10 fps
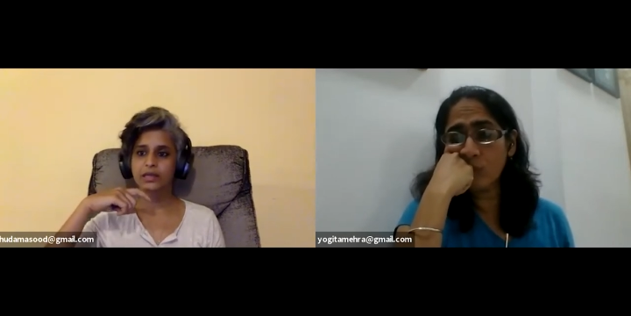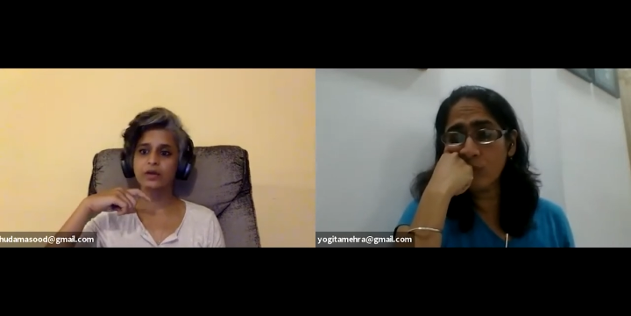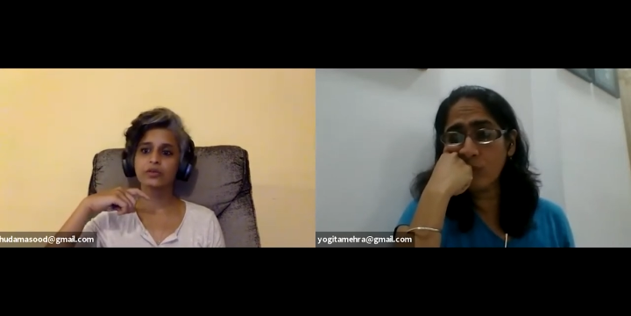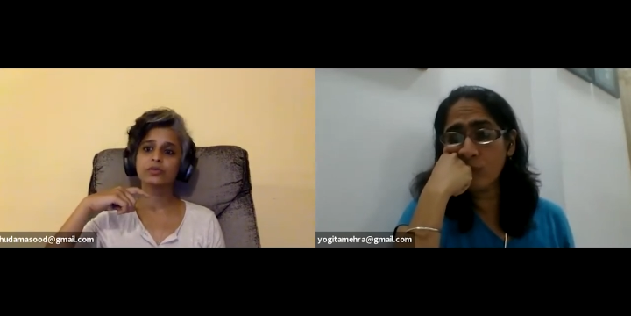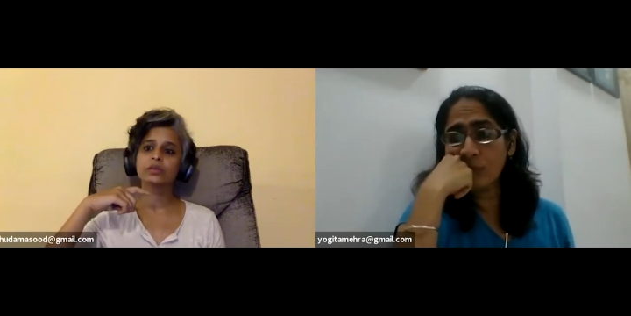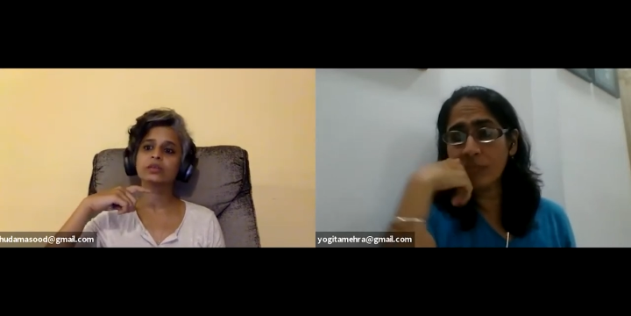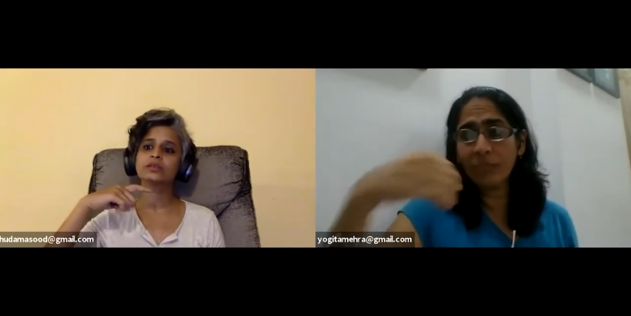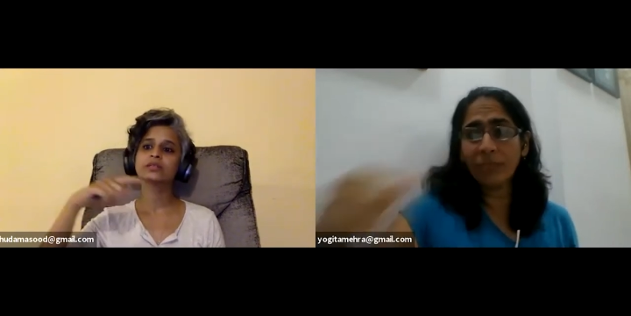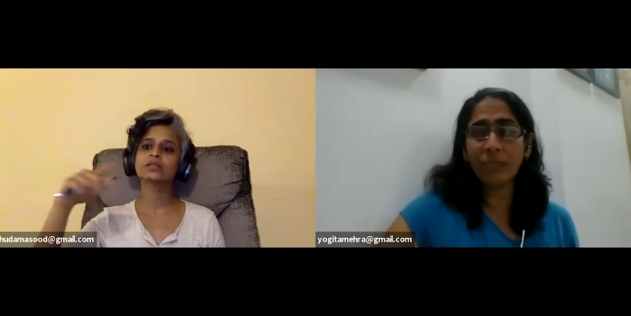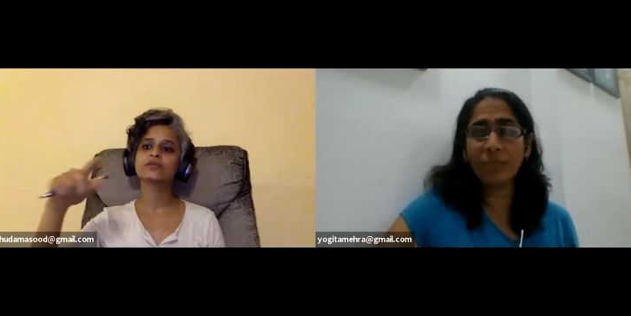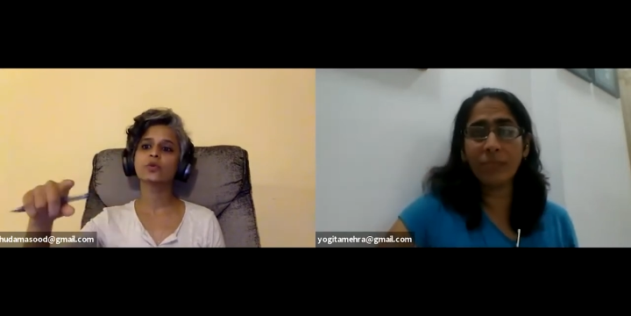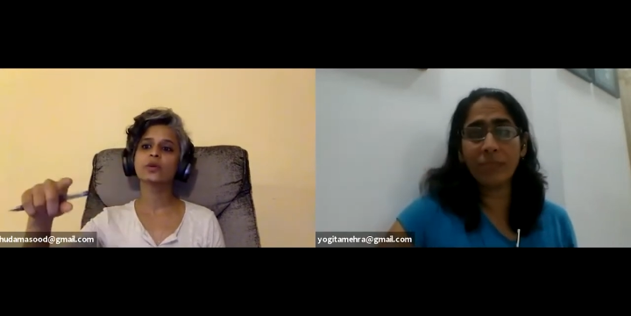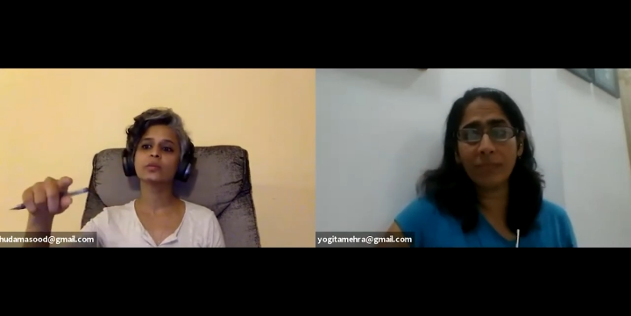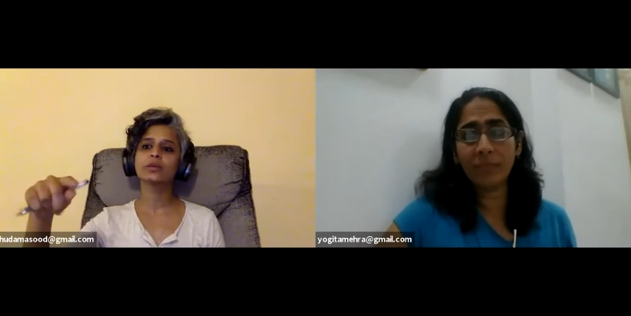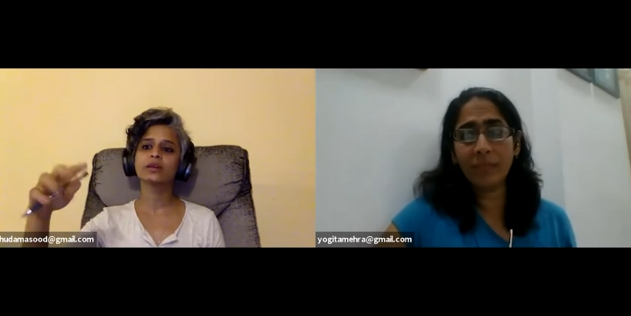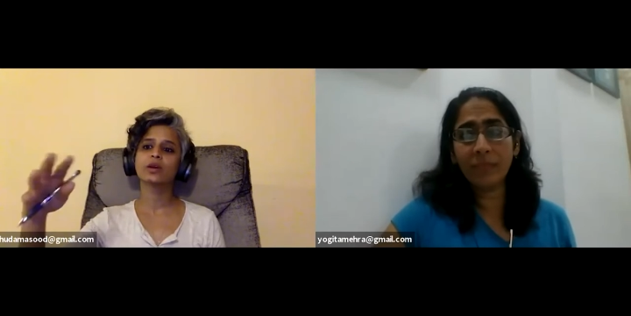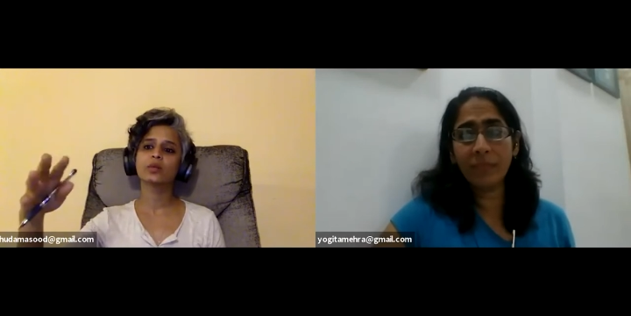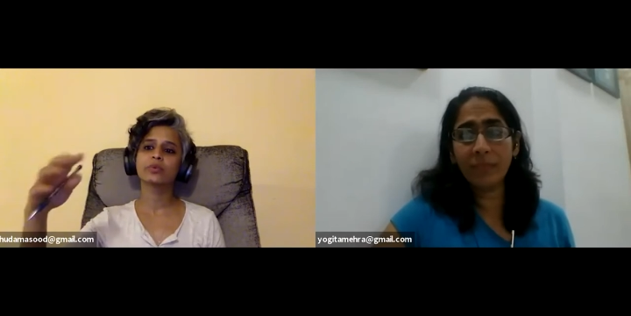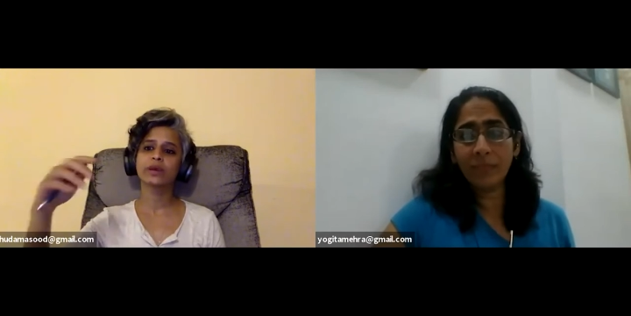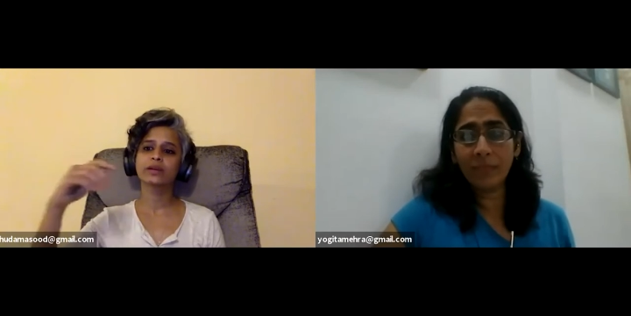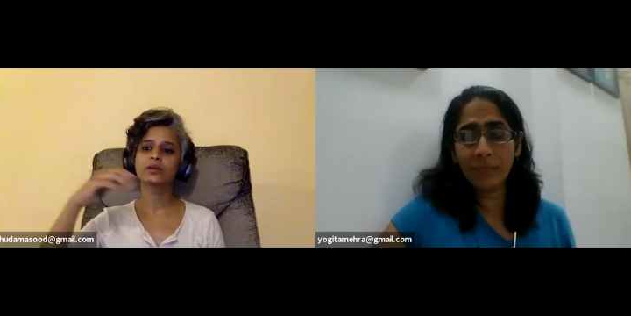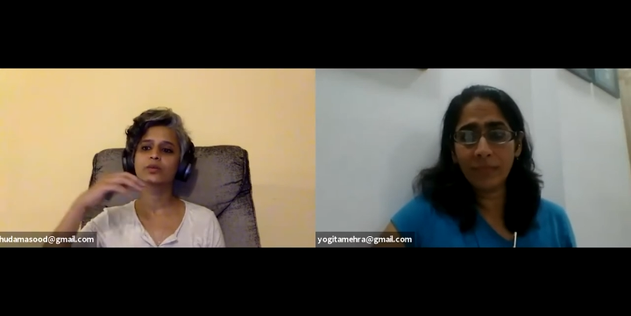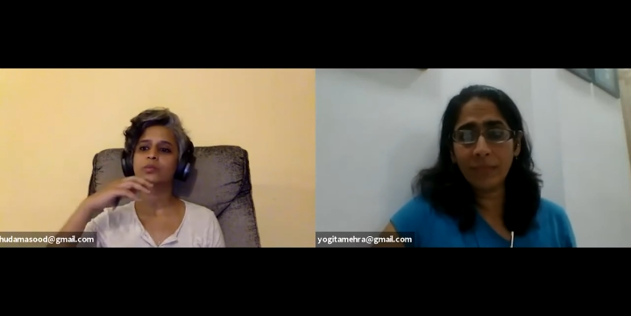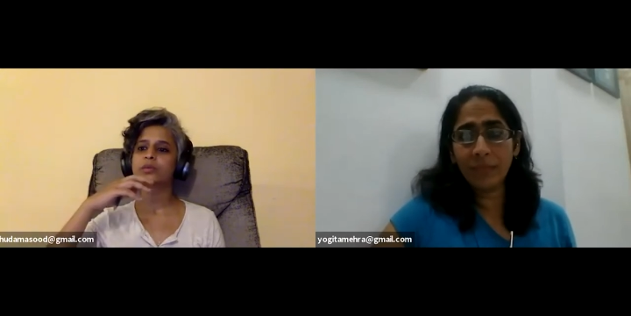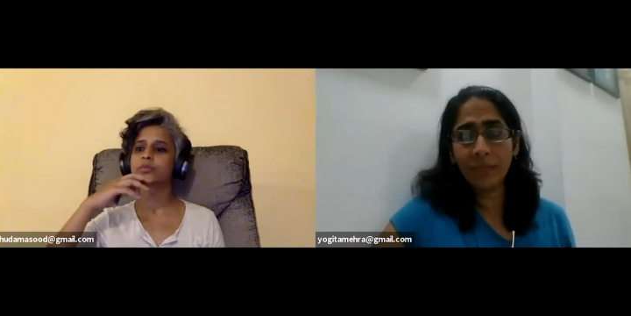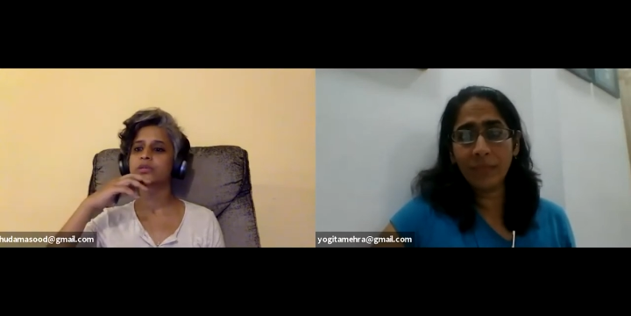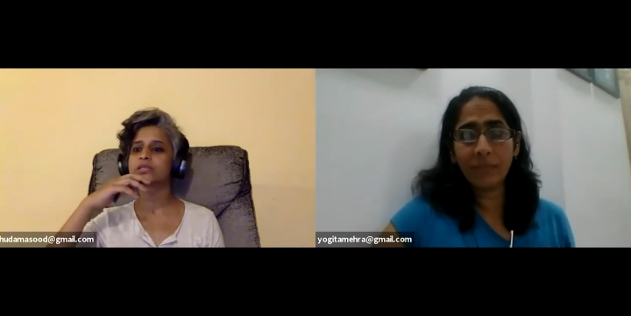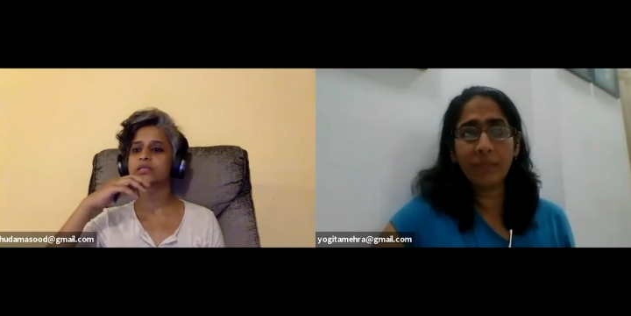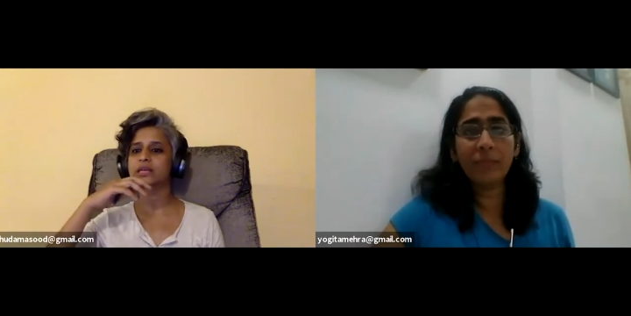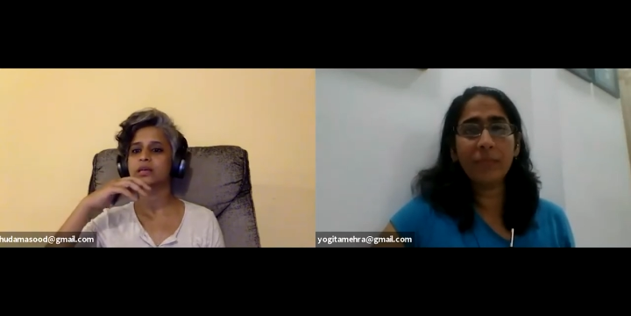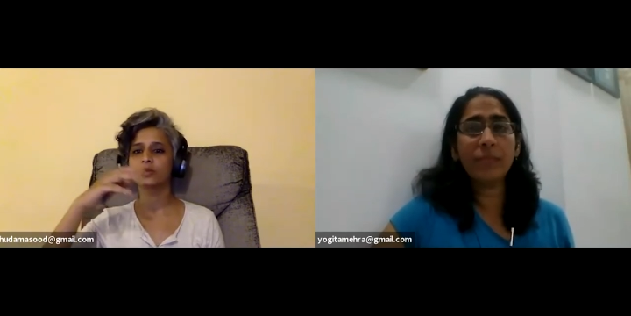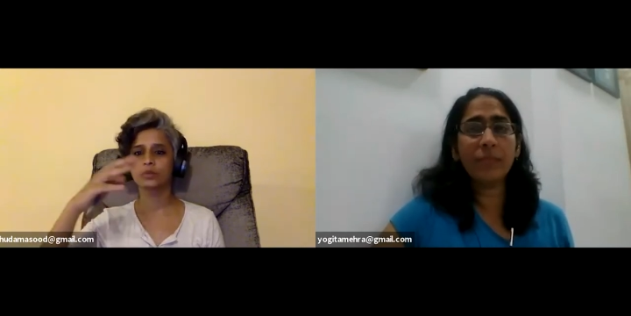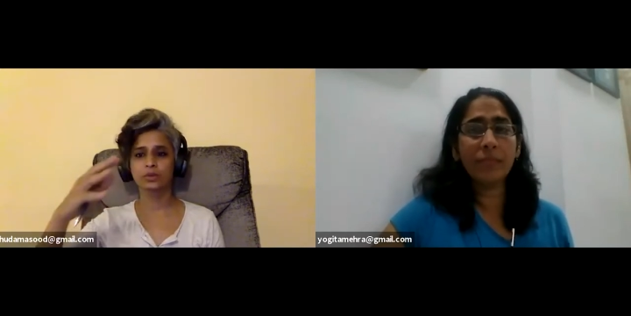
Speaker 1: Now, this is for women and not pregnant women per se,